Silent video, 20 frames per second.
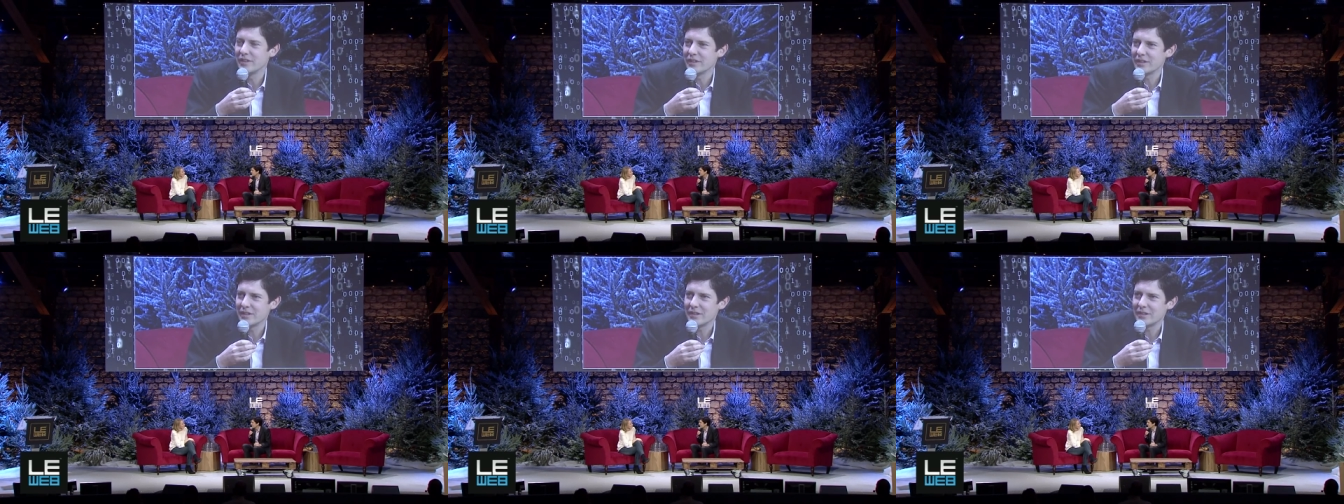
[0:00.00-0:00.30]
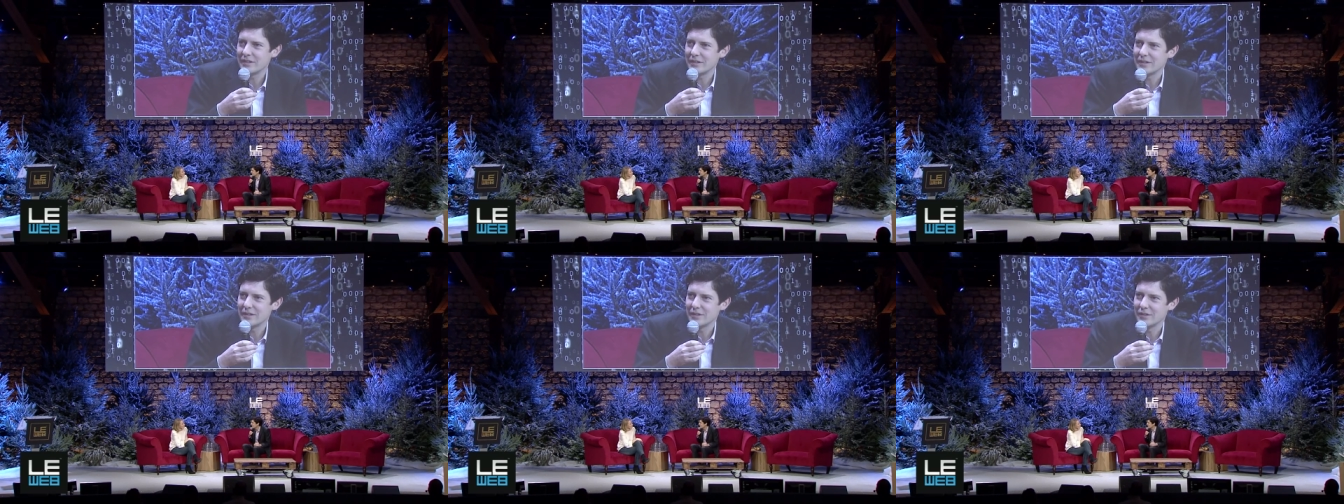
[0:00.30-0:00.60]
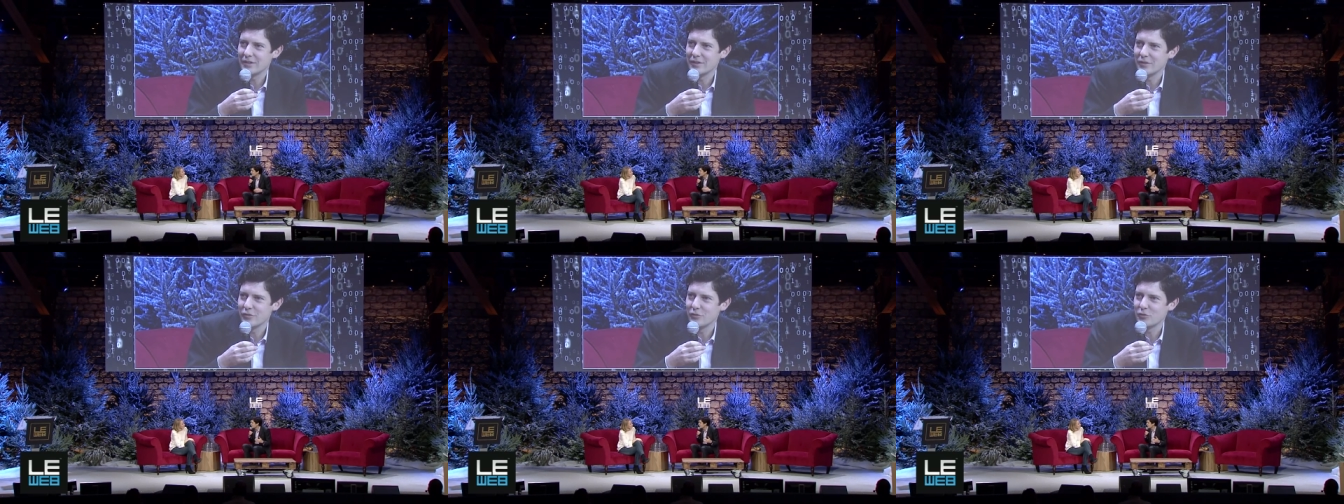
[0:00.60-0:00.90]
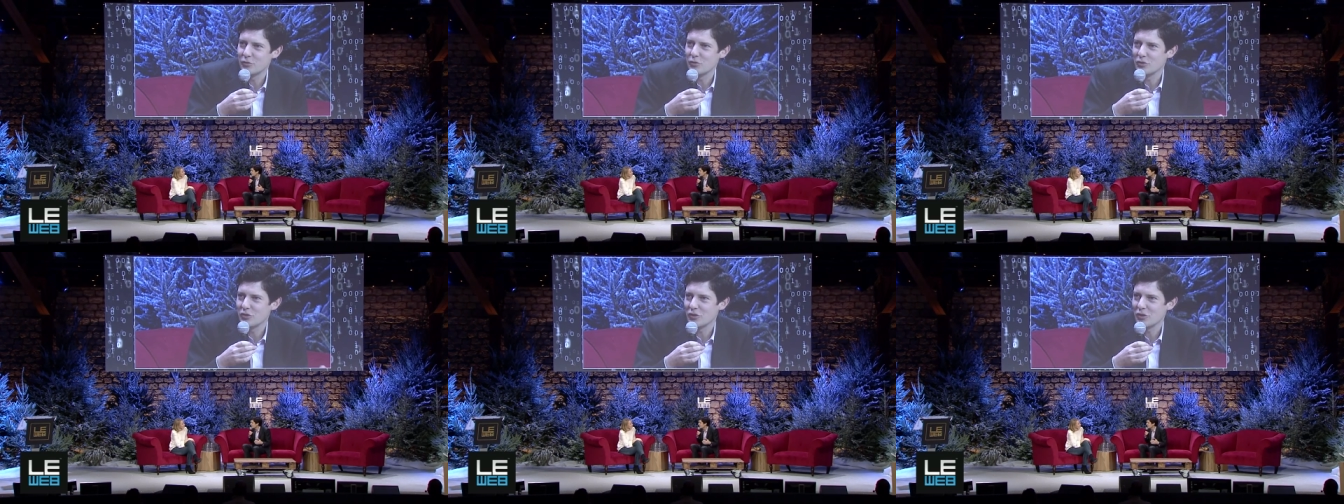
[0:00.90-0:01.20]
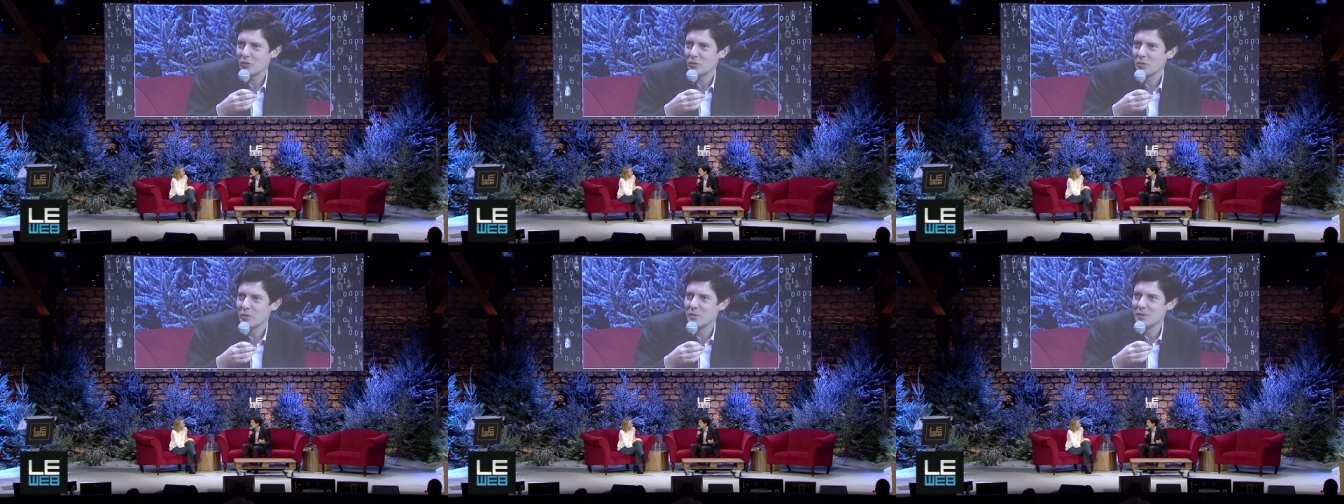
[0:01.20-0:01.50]
Uh, in the future,
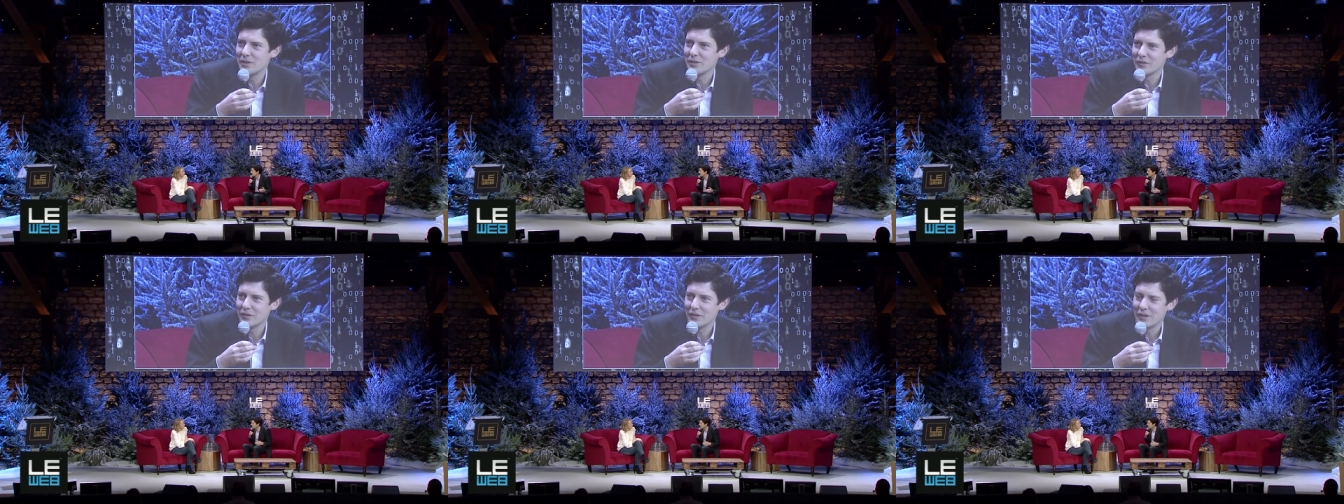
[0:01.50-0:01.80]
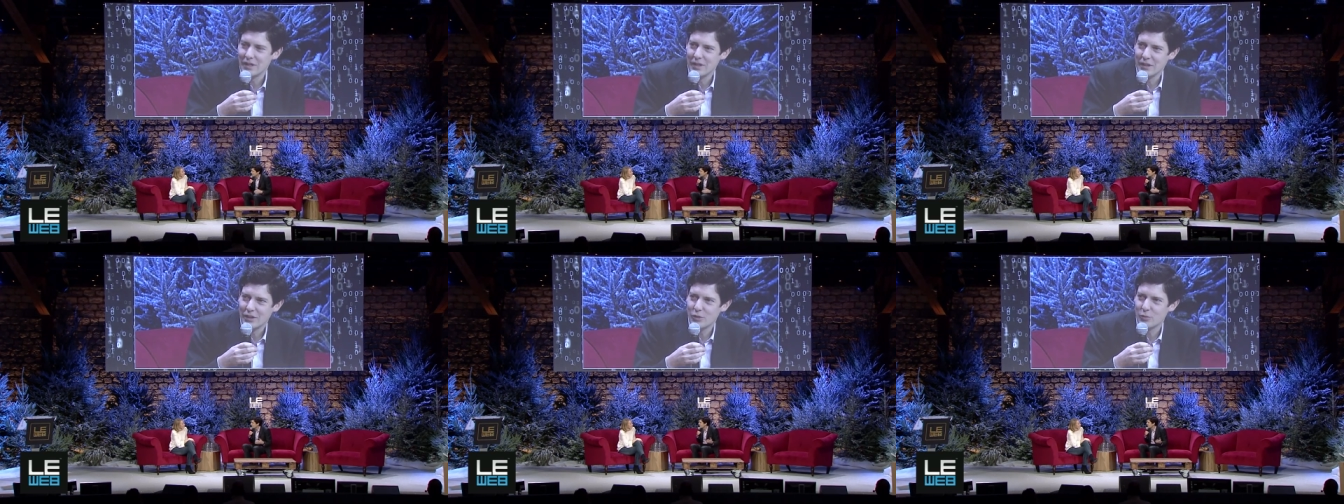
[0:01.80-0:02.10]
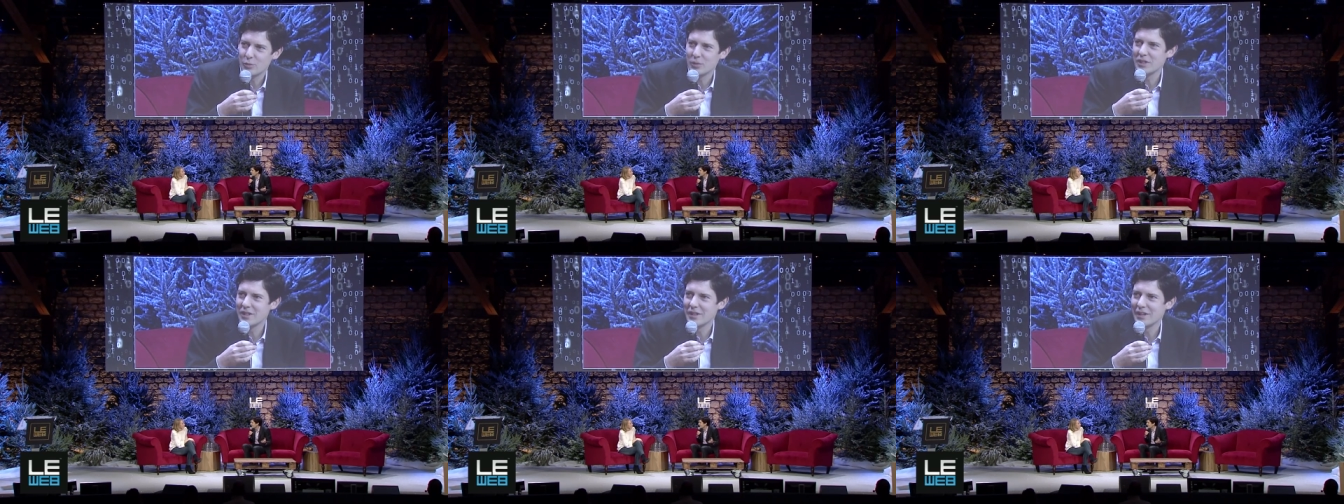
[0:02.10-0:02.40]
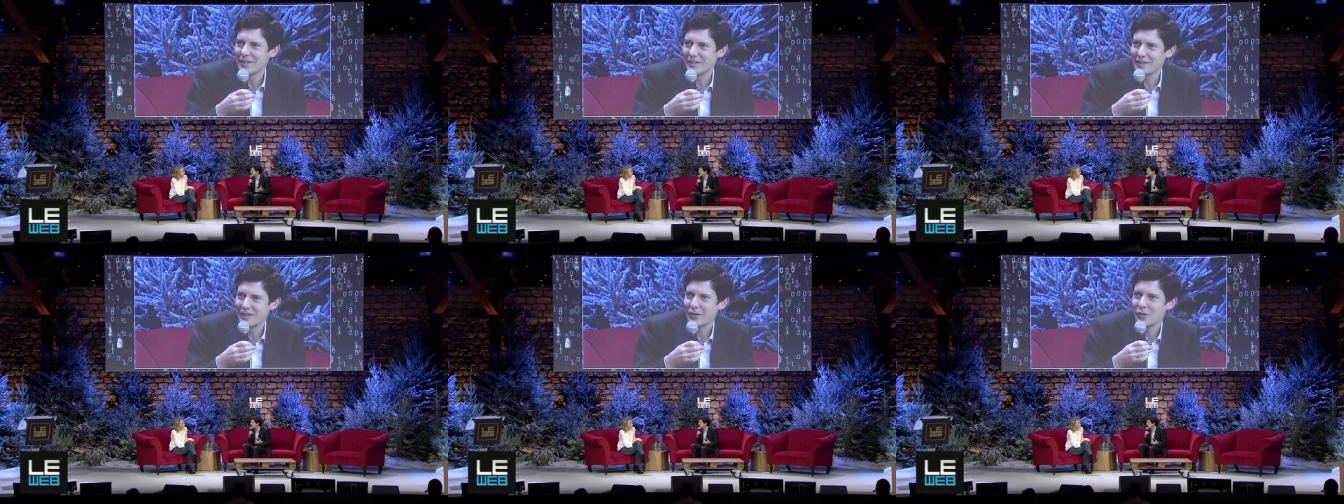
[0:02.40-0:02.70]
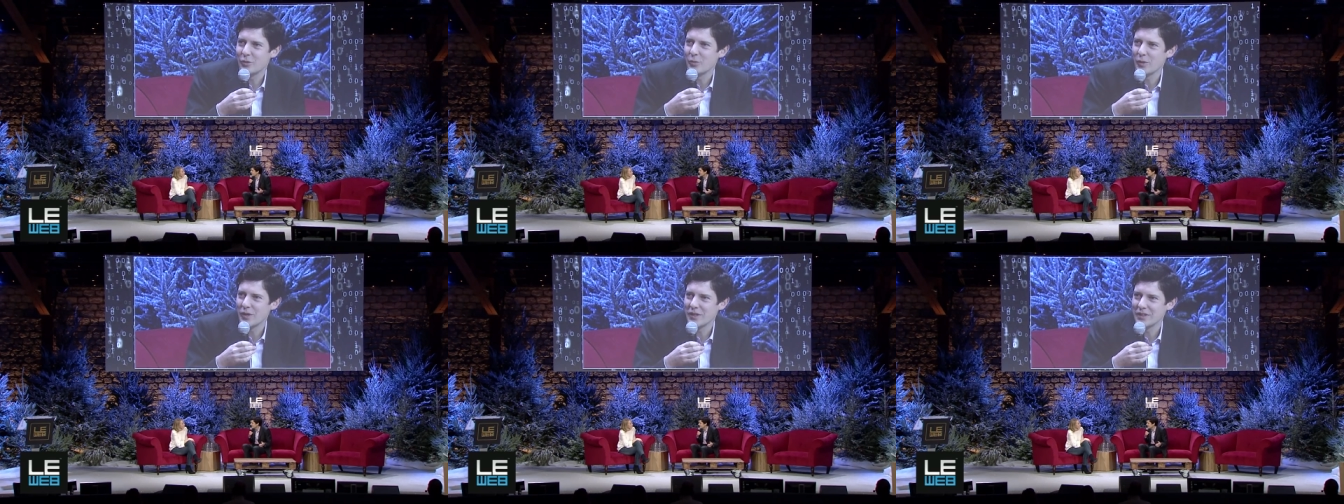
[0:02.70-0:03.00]
we'll be a, a big data
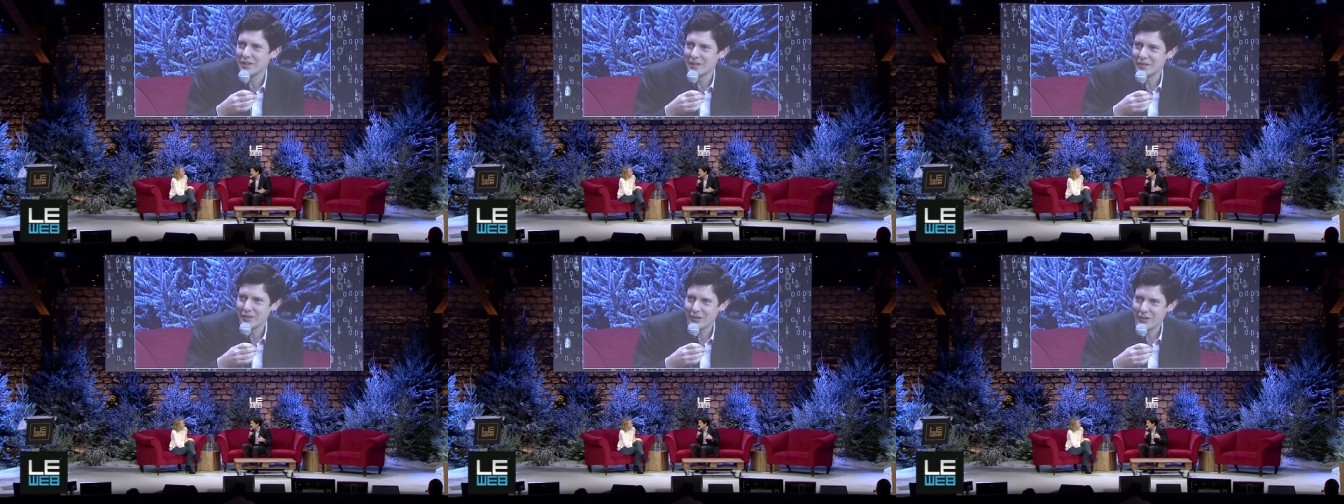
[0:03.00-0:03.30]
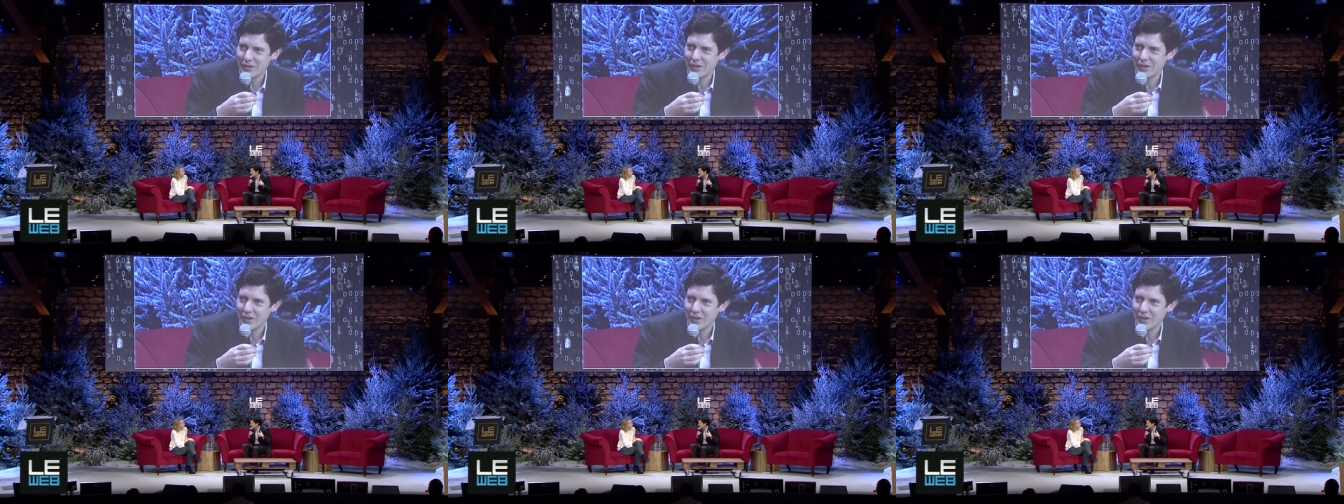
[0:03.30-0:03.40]
company uh,